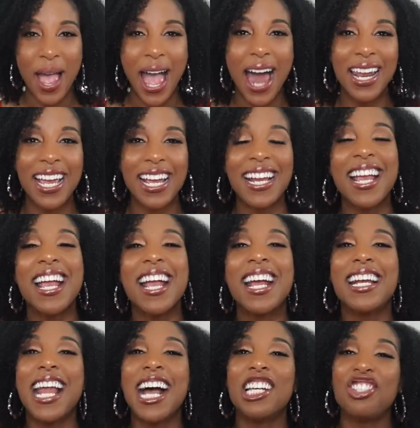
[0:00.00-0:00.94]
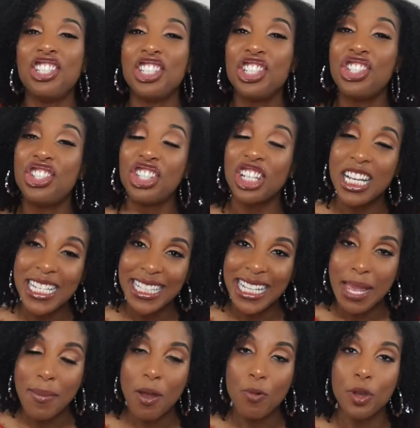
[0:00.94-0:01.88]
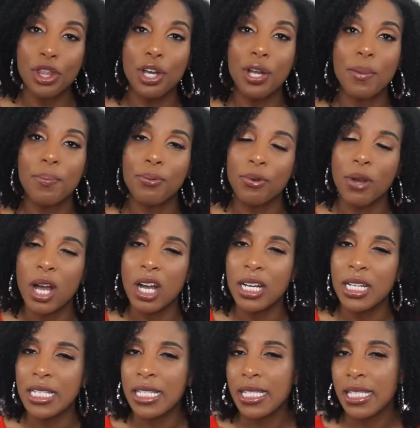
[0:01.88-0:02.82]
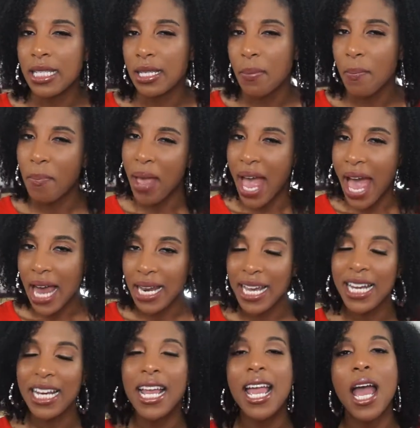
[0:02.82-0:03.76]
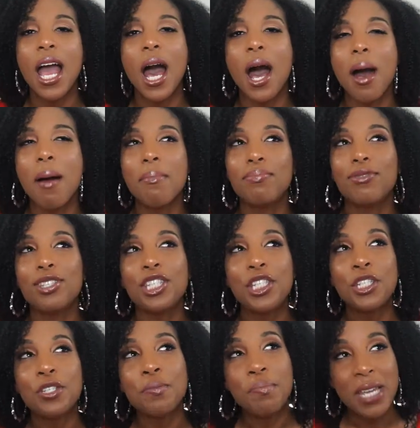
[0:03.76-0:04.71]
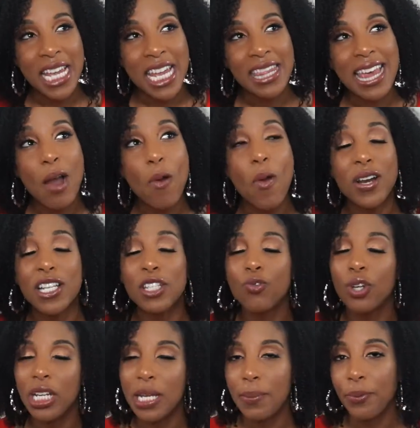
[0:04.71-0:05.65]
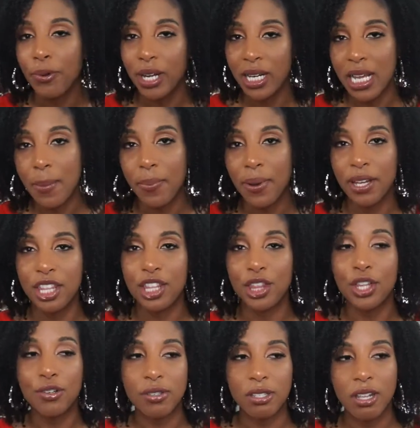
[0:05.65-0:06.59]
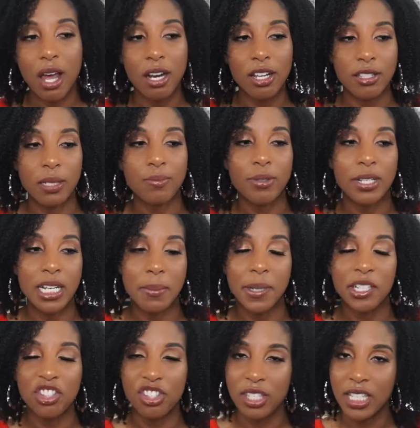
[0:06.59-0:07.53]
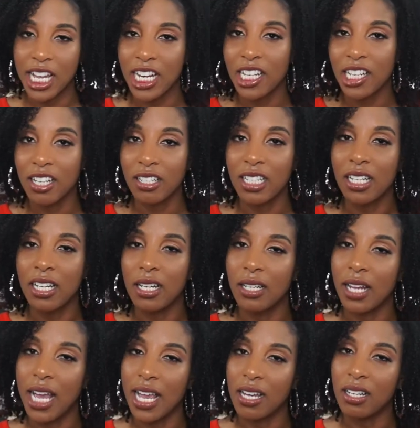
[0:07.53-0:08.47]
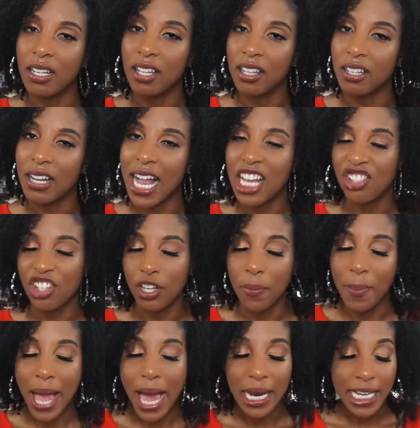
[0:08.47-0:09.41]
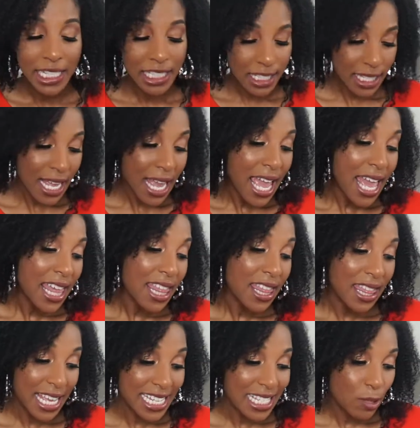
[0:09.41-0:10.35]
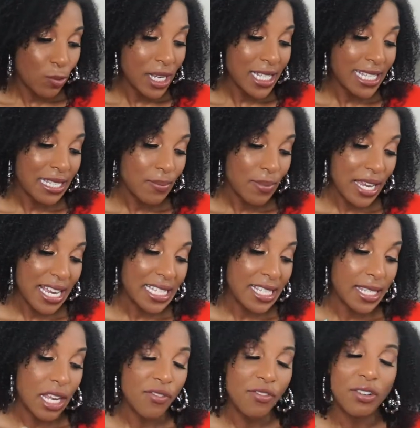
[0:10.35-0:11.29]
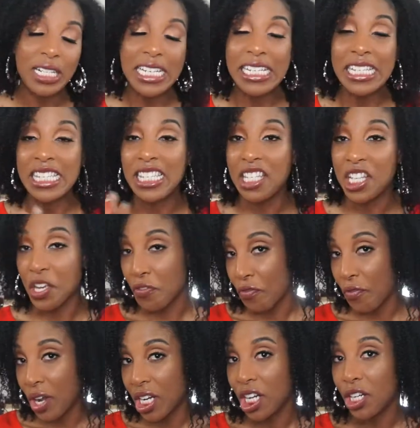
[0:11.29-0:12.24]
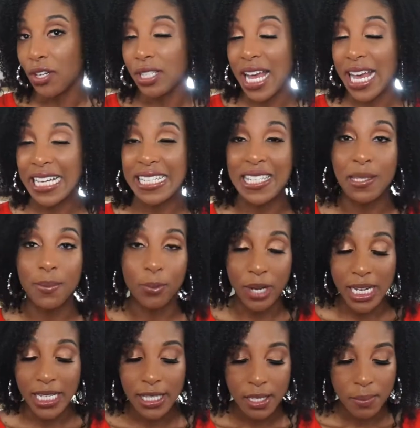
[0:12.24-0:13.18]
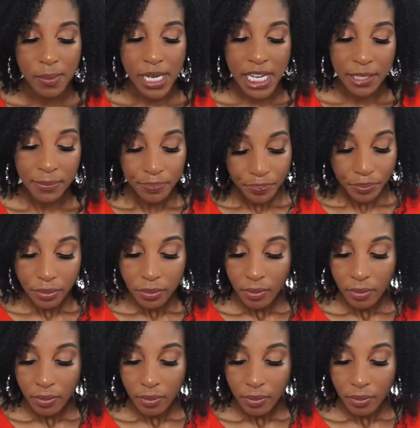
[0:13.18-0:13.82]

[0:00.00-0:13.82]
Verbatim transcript: palette. Now she just came out with her bronze palette. Um, to me that one is really pretty but those colors are pretty much standard in like other eyeshadow palettes. This one to me is definitely different. It looks like spring to me.